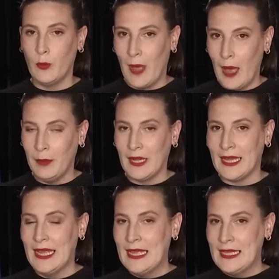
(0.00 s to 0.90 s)

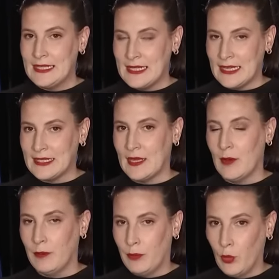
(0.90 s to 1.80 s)
public
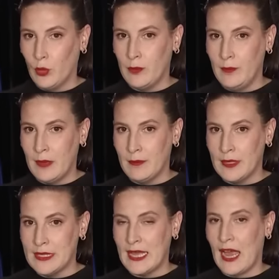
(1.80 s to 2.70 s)
sector board
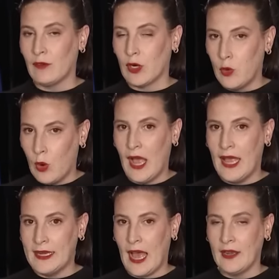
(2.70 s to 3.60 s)
members are
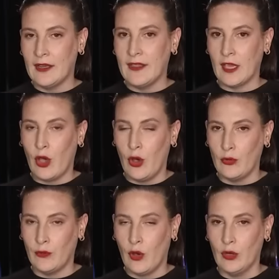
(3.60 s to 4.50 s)
required under their
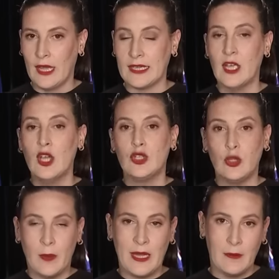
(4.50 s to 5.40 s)
code of conduct
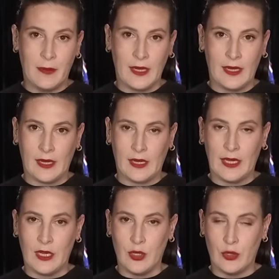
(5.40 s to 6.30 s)
to be
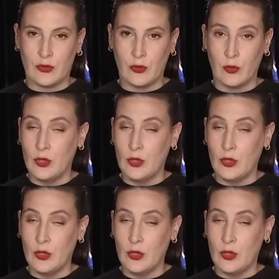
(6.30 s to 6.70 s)
politically neutral.